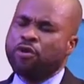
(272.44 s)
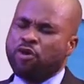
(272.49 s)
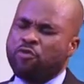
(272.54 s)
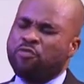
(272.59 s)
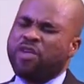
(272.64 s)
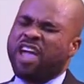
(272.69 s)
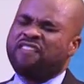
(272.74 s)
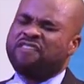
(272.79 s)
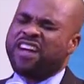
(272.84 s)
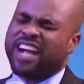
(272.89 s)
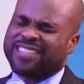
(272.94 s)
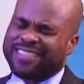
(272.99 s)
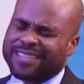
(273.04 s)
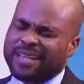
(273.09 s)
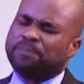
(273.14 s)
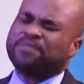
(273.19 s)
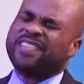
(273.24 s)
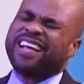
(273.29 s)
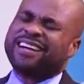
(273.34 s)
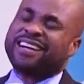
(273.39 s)
You may have
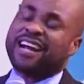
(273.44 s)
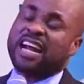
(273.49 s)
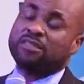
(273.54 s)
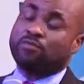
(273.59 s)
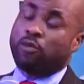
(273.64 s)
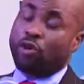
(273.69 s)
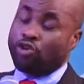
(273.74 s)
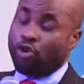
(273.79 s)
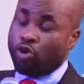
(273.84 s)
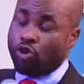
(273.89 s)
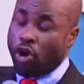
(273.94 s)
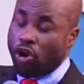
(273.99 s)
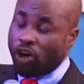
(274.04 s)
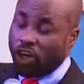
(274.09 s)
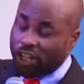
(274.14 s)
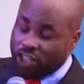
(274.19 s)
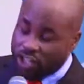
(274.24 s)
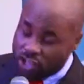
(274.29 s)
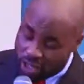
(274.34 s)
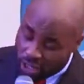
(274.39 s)
accepted Christ, but you
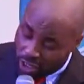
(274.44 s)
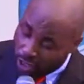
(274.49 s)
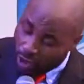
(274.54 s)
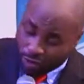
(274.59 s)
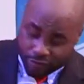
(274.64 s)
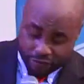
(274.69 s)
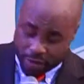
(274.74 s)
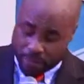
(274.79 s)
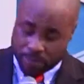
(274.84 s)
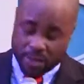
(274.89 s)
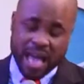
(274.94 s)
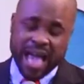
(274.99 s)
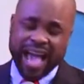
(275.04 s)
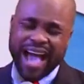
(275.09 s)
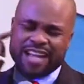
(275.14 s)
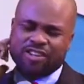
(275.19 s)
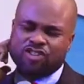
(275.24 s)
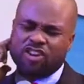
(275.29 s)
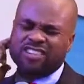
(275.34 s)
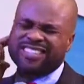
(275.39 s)
don't love Him.
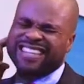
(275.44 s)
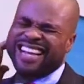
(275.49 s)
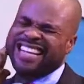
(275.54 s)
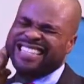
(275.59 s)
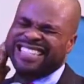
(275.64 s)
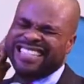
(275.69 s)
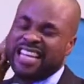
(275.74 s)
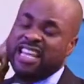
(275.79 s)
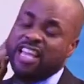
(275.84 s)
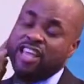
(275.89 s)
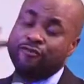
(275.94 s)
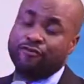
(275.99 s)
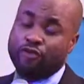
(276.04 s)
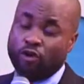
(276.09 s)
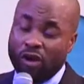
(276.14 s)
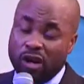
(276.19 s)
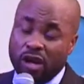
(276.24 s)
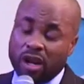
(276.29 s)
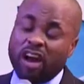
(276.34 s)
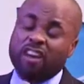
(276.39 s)
And Jesus Christ say, if
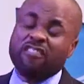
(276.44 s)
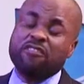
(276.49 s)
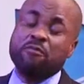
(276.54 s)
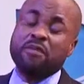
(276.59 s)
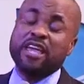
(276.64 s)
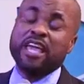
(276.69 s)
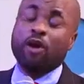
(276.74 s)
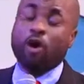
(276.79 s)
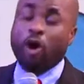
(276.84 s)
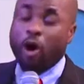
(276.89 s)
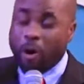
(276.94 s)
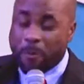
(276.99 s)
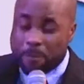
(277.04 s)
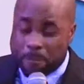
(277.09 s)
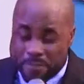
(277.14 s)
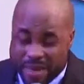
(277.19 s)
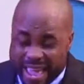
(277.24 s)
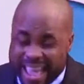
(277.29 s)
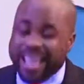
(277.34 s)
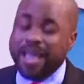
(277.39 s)
you love me,
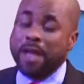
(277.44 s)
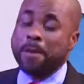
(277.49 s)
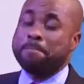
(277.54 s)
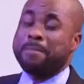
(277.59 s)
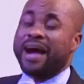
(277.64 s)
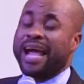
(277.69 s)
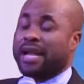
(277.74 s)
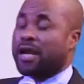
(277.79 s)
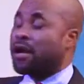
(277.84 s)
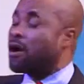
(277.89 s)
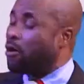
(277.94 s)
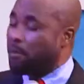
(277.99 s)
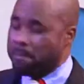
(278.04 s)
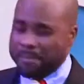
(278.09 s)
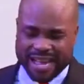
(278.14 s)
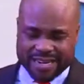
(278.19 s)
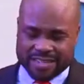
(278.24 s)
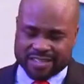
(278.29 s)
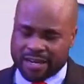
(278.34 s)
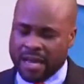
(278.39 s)
obey my
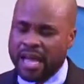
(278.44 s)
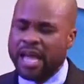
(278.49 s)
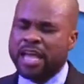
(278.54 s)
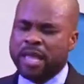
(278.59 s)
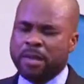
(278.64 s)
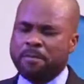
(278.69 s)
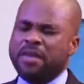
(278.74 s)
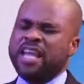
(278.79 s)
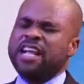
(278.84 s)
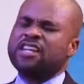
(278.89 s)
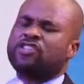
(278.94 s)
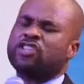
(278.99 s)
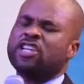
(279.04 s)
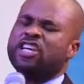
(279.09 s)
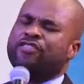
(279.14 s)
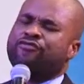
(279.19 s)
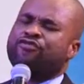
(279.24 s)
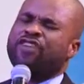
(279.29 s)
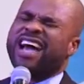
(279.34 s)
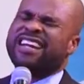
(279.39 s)
command. It means
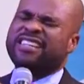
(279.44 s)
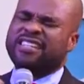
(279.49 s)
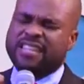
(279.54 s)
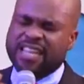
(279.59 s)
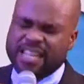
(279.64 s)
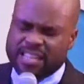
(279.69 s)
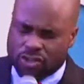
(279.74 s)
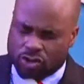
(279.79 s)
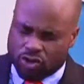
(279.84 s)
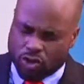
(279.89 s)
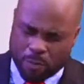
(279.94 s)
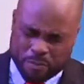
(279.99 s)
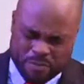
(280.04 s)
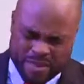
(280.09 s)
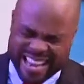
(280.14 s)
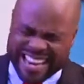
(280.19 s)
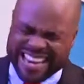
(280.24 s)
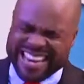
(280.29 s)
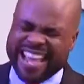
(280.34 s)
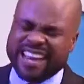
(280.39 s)
if you are
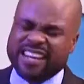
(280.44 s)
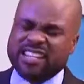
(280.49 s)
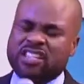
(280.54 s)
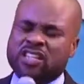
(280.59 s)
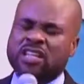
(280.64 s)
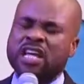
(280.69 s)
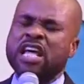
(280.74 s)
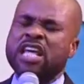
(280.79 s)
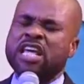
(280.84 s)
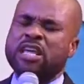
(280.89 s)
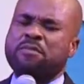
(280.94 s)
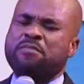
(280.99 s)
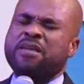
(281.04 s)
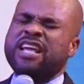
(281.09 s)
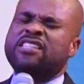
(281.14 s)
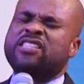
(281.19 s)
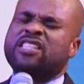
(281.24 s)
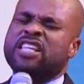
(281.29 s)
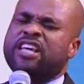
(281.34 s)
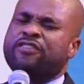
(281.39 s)
disobedient, it
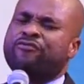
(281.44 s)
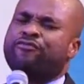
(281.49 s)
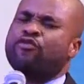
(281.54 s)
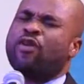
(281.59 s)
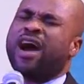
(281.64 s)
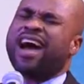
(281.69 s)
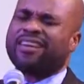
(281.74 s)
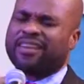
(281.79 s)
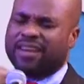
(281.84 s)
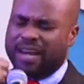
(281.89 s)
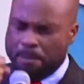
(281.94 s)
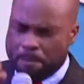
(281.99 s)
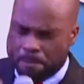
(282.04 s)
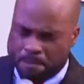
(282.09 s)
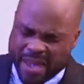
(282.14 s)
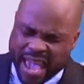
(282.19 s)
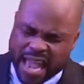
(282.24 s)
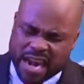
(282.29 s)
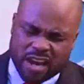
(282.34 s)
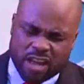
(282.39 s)
means if you are
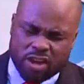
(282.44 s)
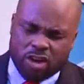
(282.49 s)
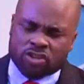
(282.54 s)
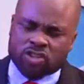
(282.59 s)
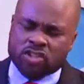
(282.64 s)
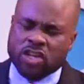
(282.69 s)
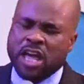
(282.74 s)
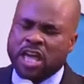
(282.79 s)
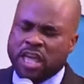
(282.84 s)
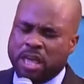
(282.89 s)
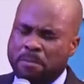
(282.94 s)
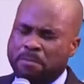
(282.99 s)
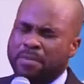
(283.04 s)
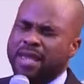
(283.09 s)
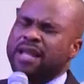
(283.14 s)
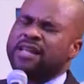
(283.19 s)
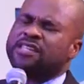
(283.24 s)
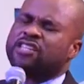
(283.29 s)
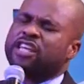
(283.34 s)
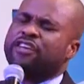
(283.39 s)
rebellious, it
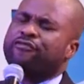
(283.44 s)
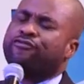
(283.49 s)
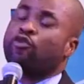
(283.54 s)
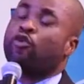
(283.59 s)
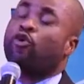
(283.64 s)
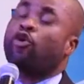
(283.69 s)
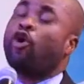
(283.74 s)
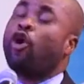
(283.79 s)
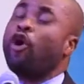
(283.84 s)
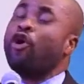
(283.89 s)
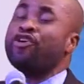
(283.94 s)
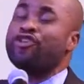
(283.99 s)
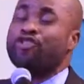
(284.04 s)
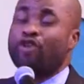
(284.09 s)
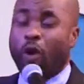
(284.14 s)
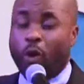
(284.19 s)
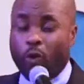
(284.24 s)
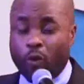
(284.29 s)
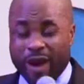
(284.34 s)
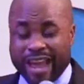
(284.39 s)
means if you go
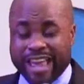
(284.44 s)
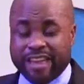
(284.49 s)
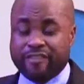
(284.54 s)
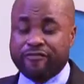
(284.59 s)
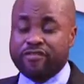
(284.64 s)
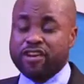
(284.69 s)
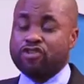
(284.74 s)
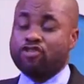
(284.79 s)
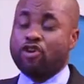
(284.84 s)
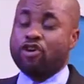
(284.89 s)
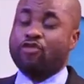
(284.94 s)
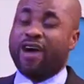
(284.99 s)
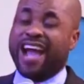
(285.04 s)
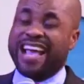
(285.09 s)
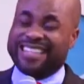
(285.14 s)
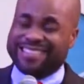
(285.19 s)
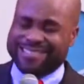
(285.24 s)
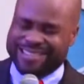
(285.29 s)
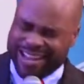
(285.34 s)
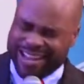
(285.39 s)
your way, even though you are a